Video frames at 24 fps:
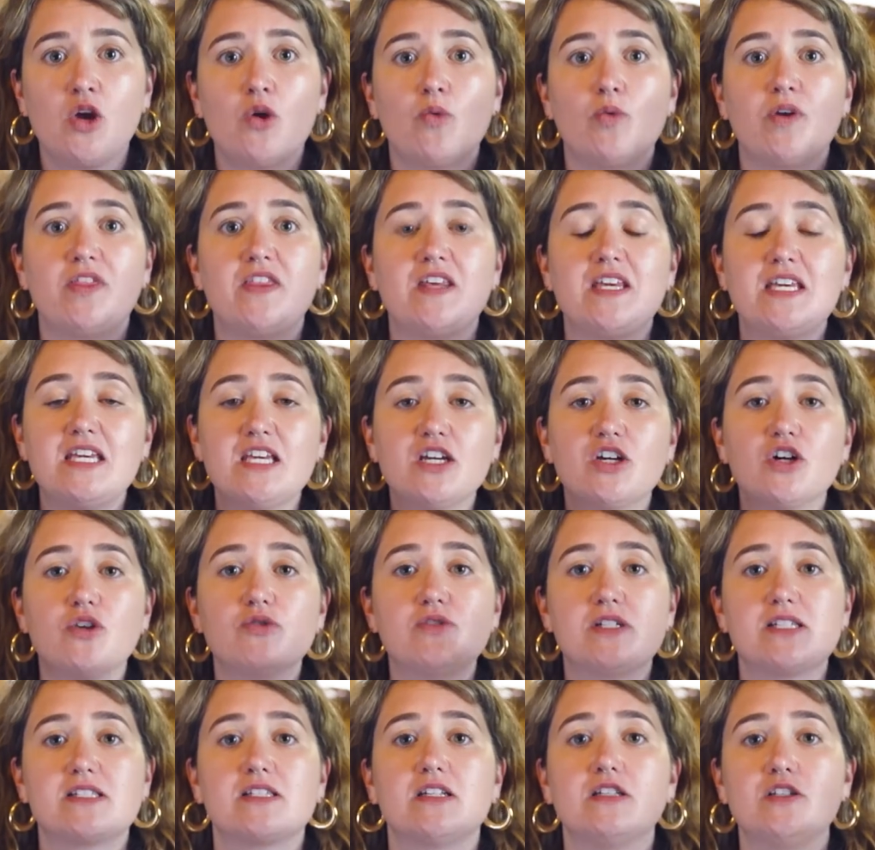with ego
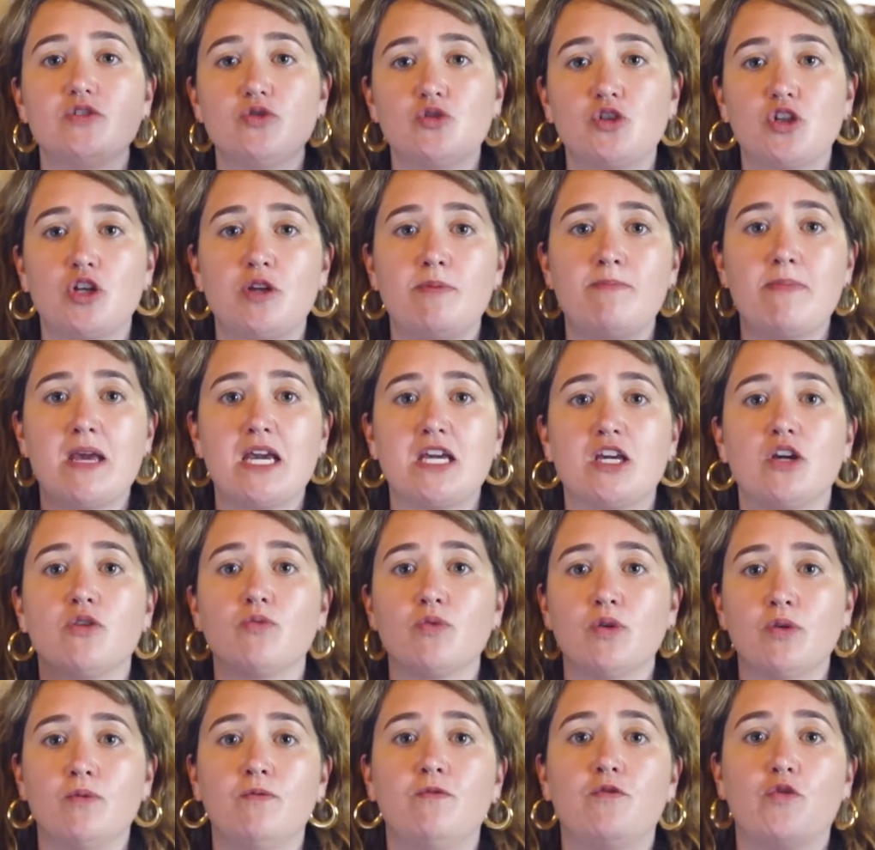dissolution making room